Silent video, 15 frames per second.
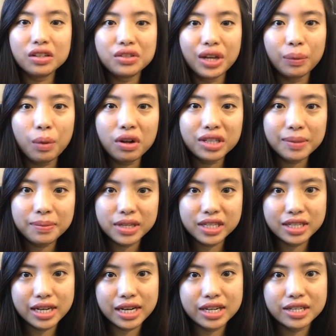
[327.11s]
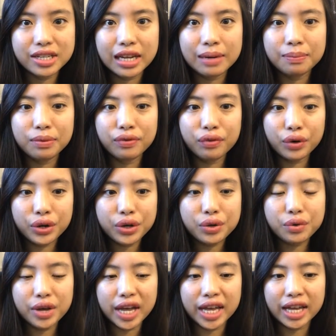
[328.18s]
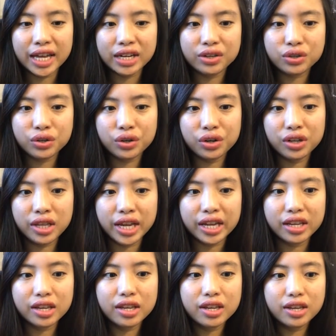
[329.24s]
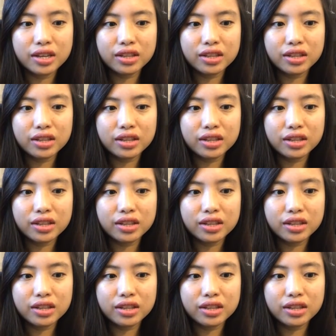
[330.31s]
So I walked up the stairs, and before you enter like